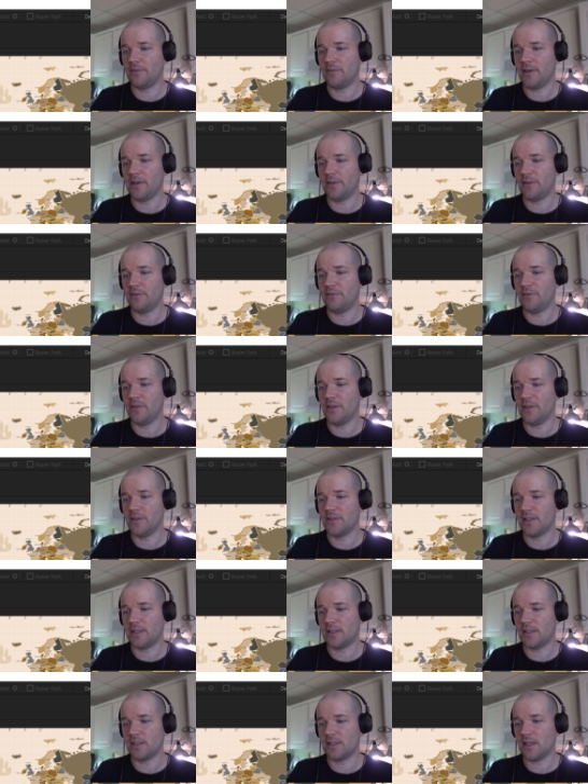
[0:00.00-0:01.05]
I've got the fill
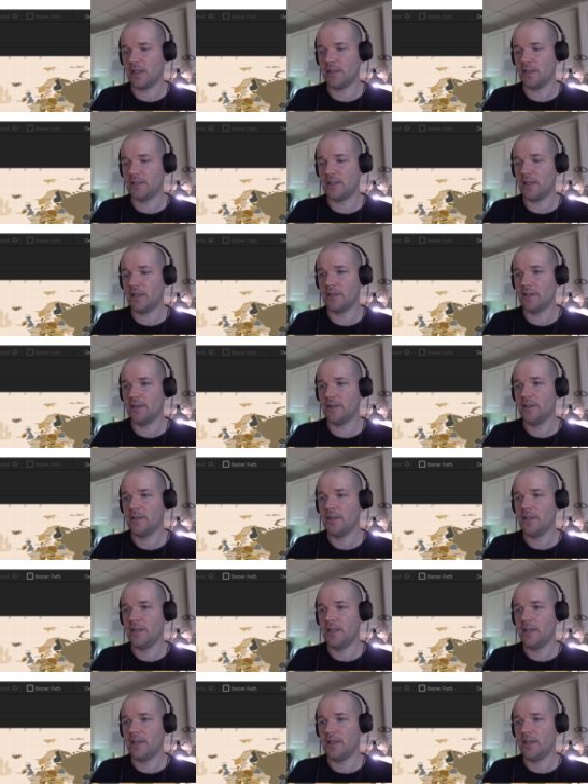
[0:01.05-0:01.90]
set to solid color